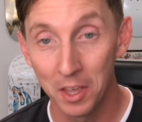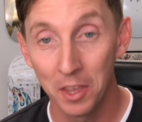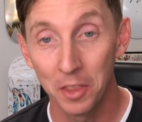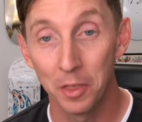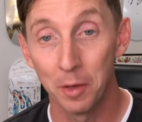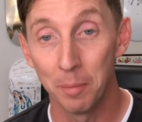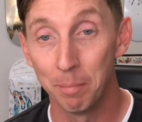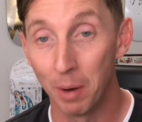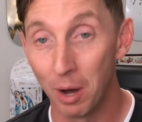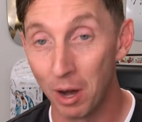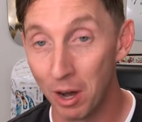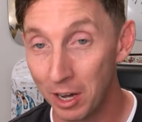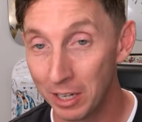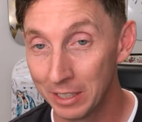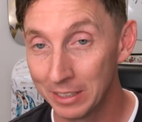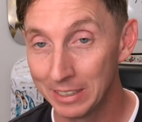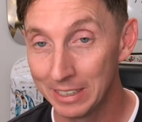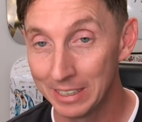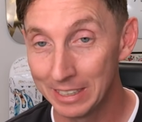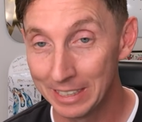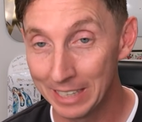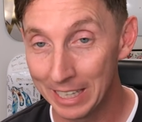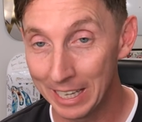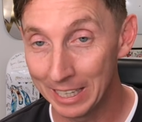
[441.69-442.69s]
The bond
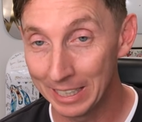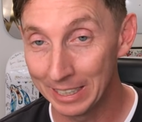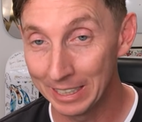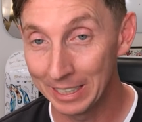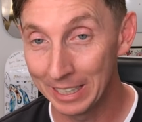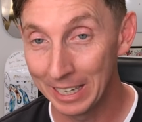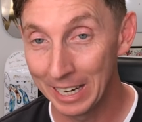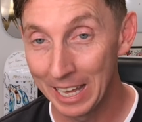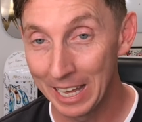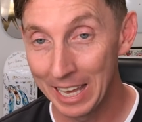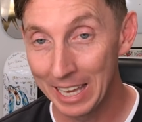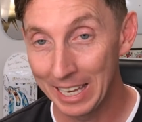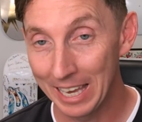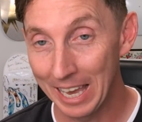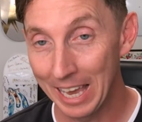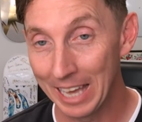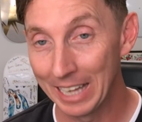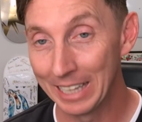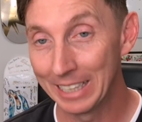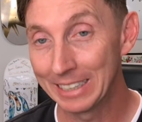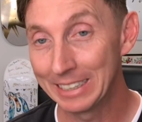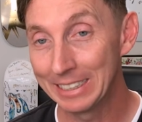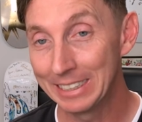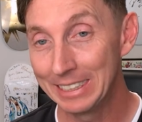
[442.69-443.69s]
to dentin
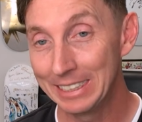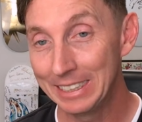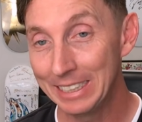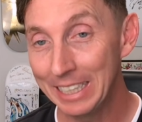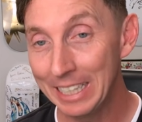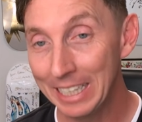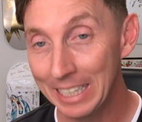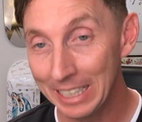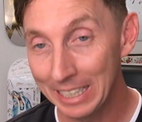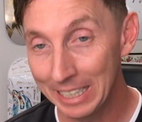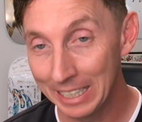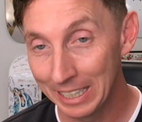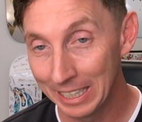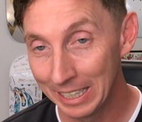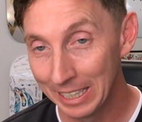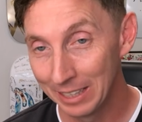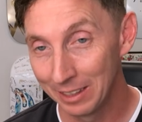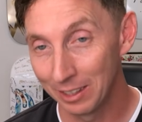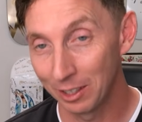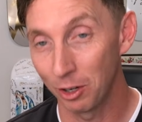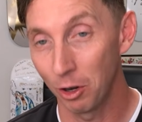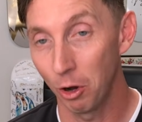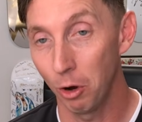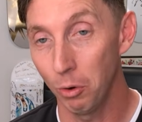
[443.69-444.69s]
can exceed
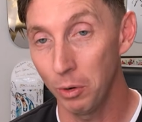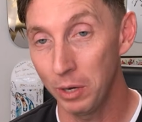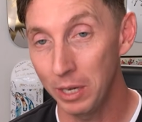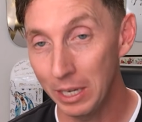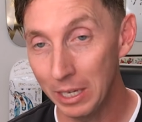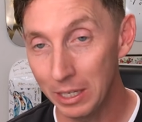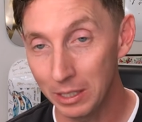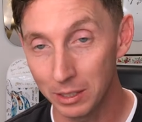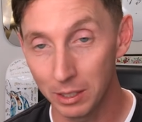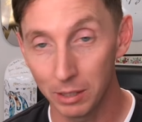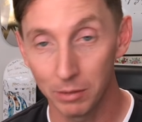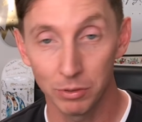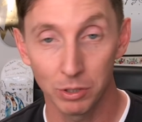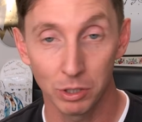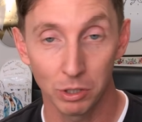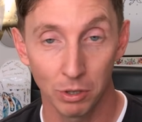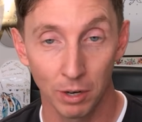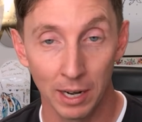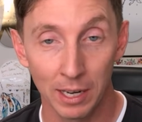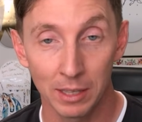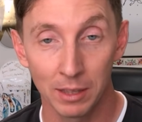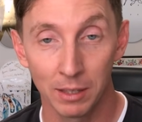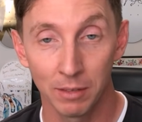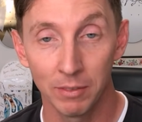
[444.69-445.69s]
the cohesive
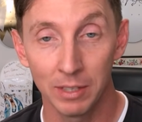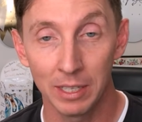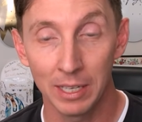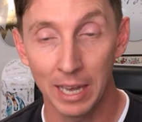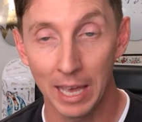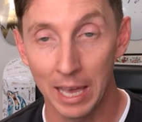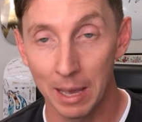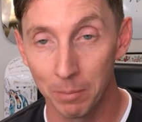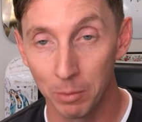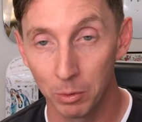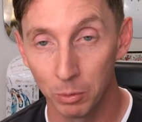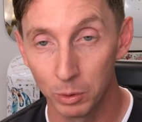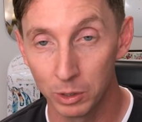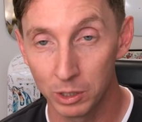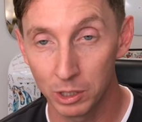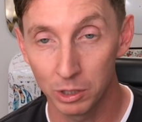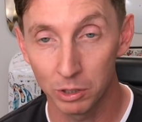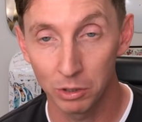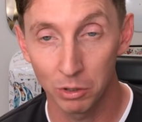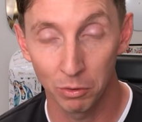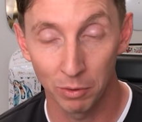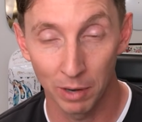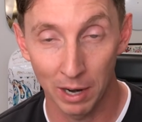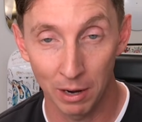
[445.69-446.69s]
strength of enamel, which
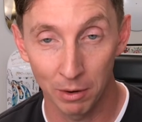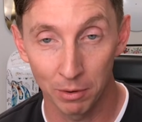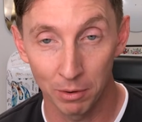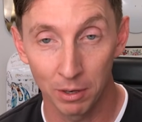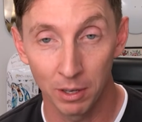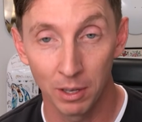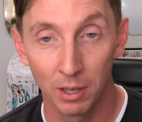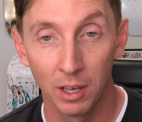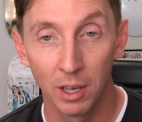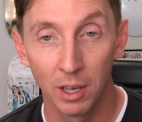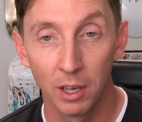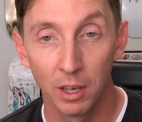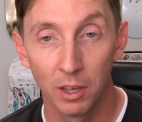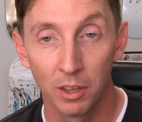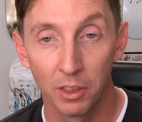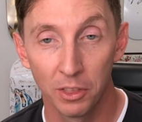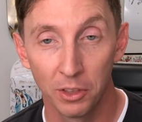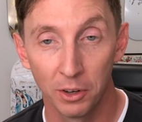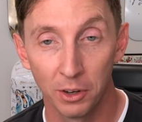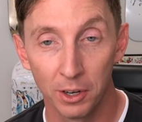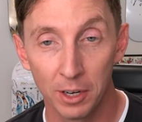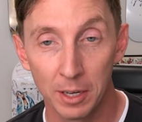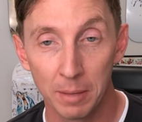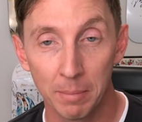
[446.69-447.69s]
is around
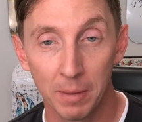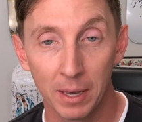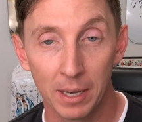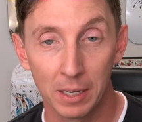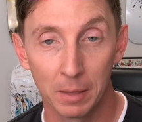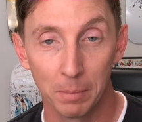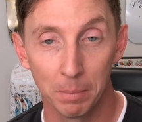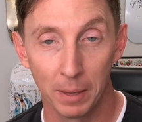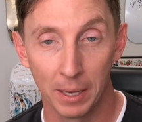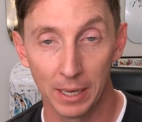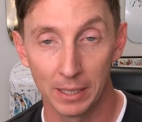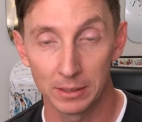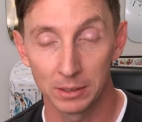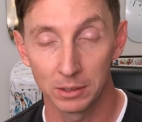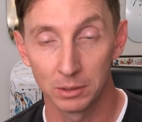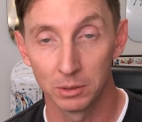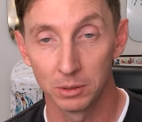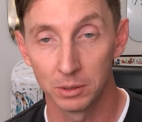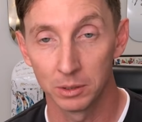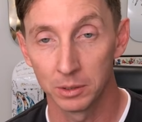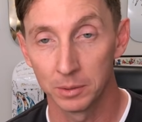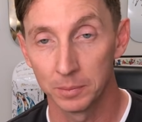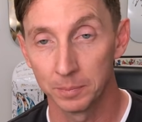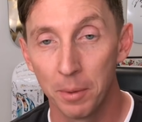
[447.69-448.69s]
30
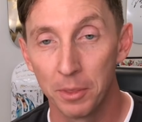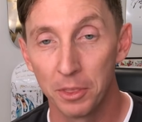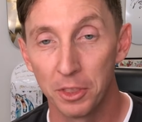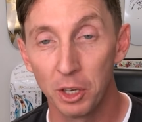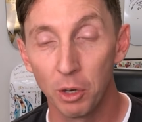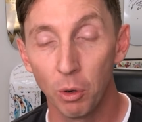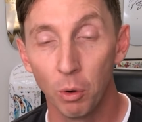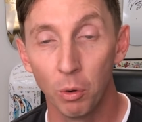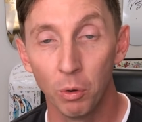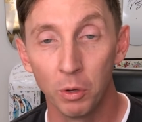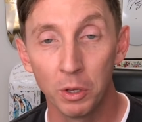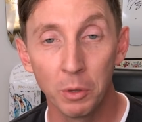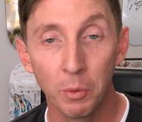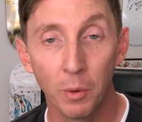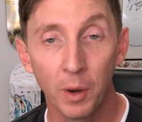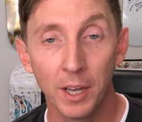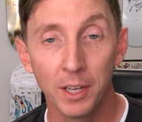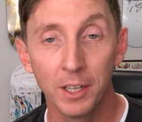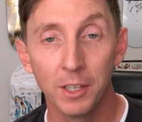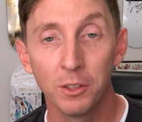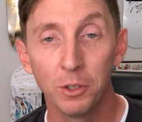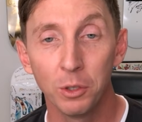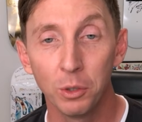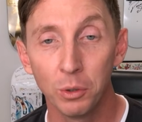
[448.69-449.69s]
megapascals. But the only way
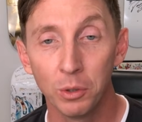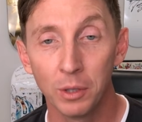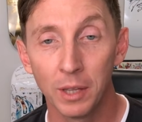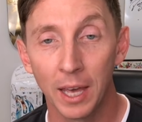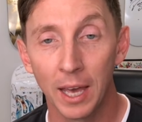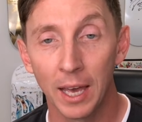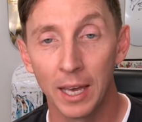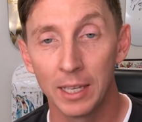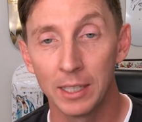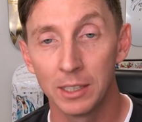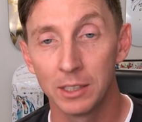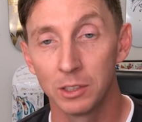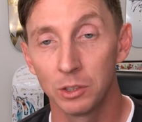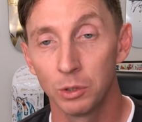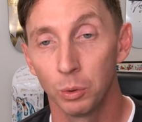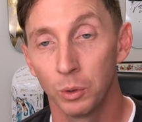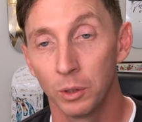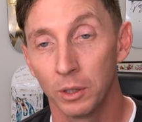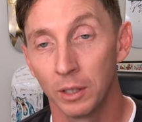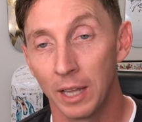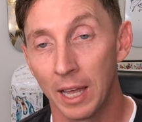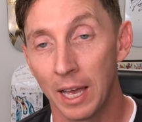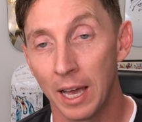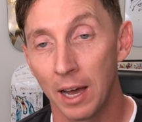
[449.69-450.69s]
to do that is to
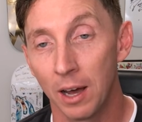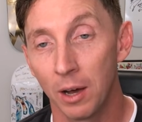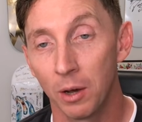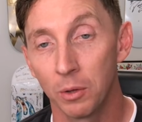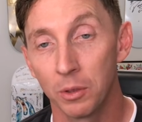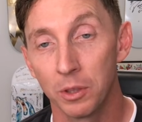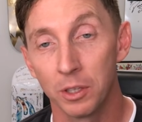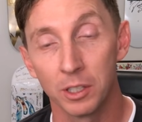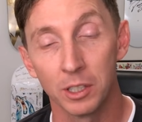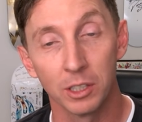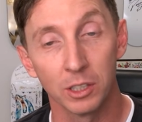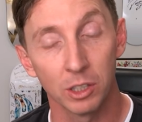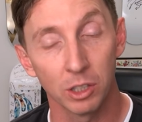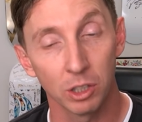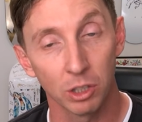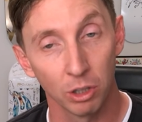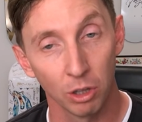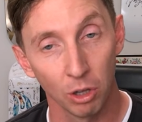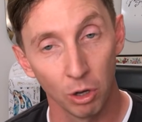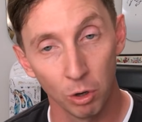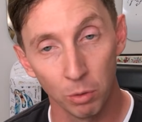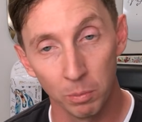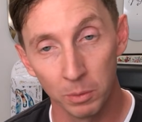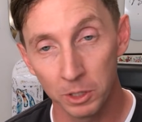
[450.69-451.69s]
allow these
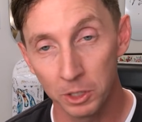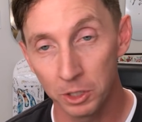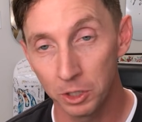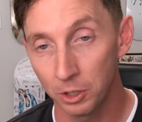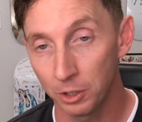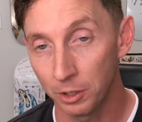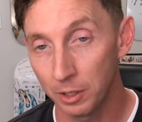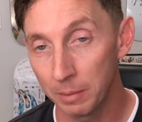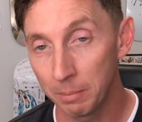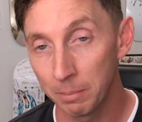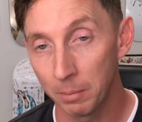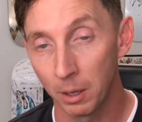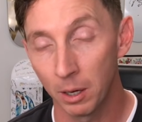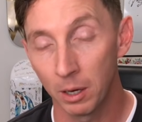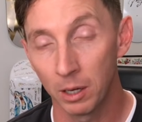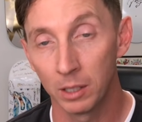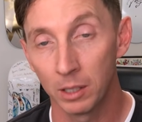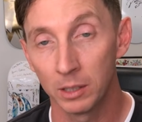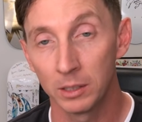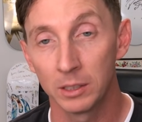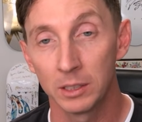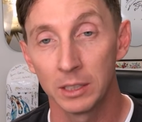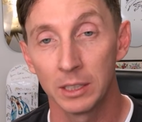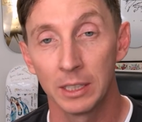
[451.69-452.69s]
slow maturing
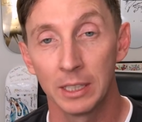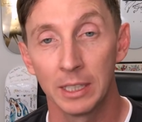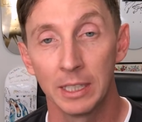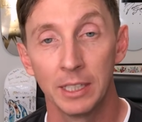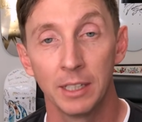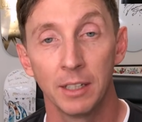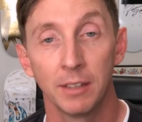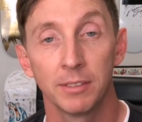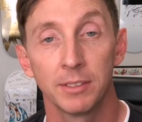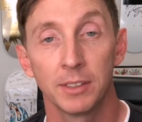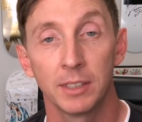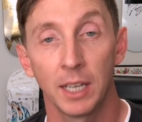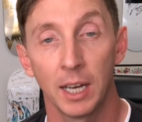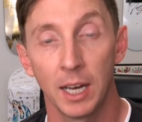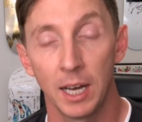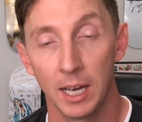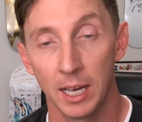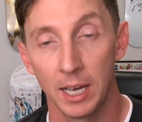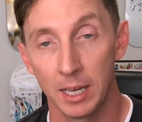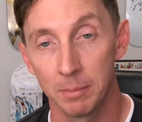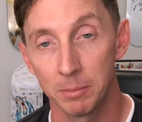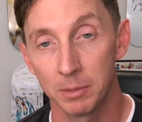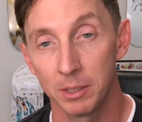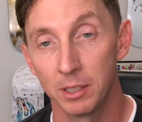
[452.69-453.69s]
bonds enough
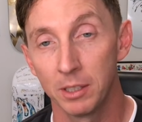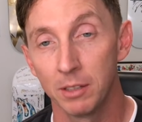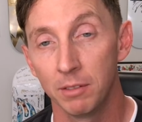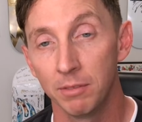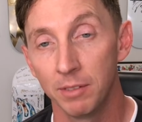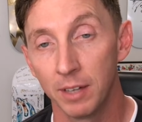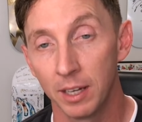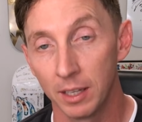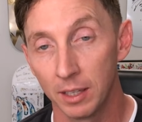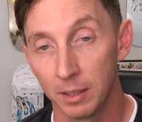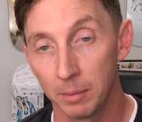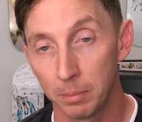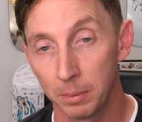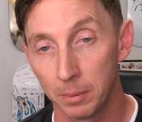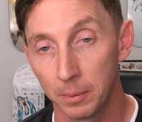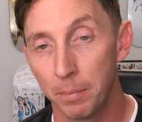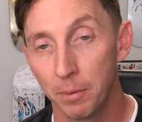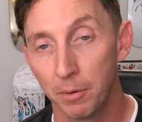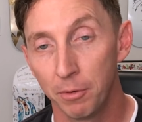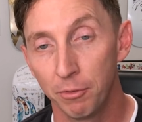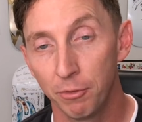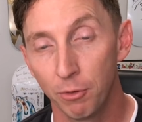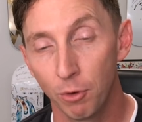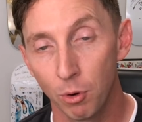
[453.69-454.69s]
time to develop
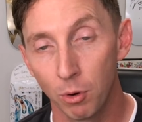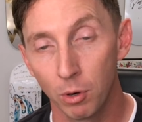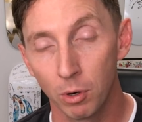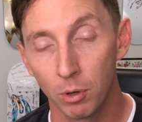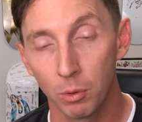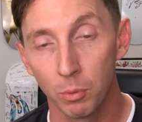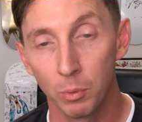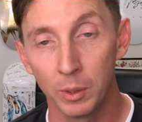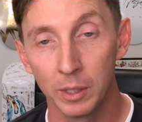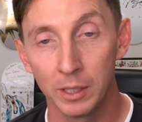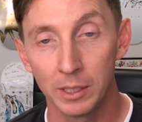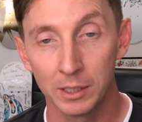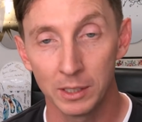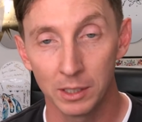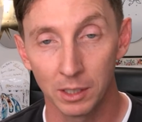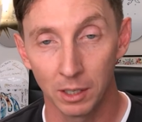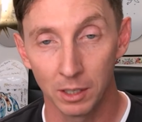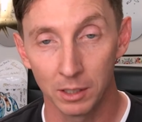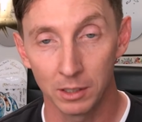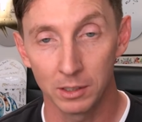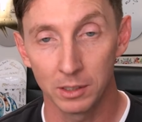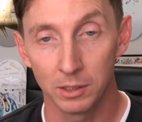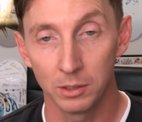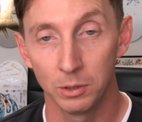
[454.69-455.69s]
before we
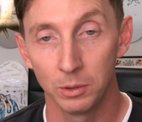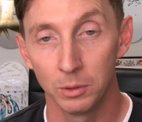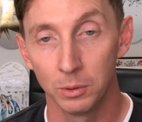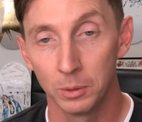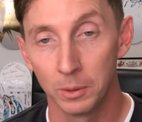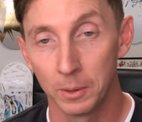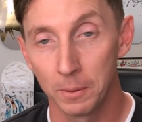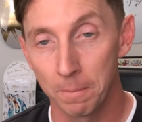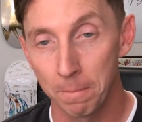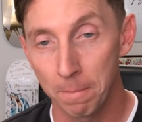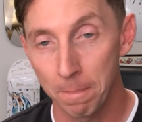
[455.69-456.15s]
start to